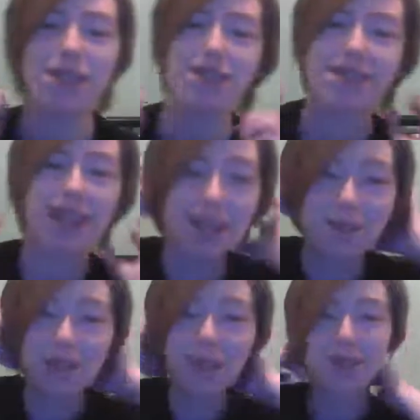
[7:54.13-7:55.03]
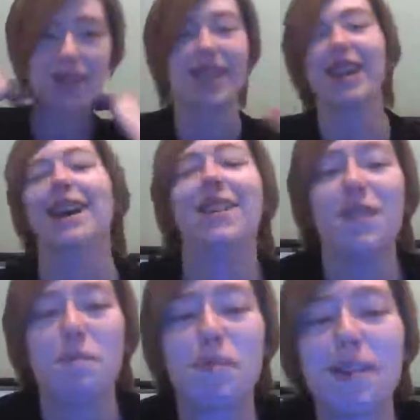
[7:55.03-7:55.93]
the same socially
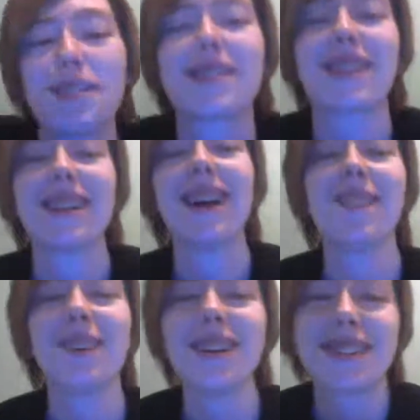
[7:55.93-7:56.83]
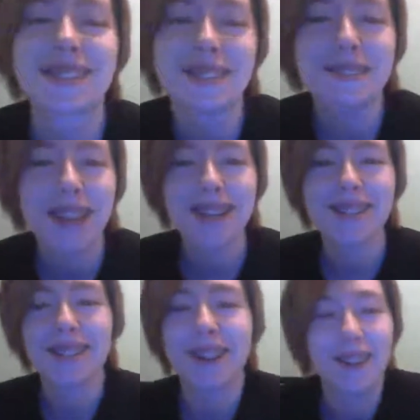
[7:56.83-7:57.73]
awkward person I was 2
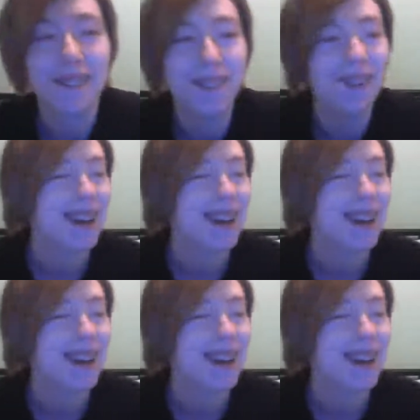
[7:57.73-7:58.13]
days ago,